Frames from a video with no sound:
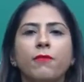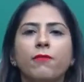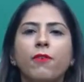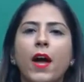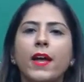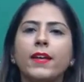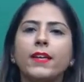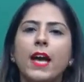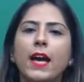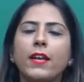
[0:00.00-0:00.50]

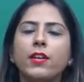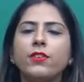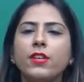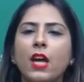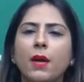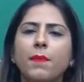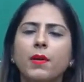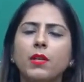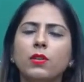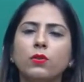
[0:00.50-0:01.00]
by
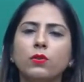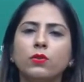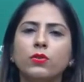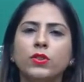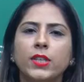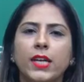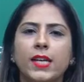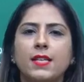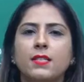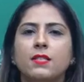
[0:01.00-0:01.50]
karyotyping those
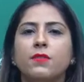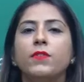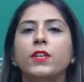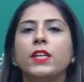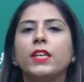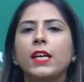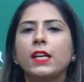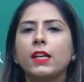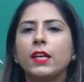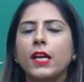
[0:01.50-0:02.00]
cells, we
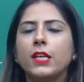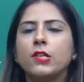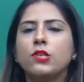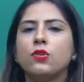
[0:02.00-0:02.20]
can get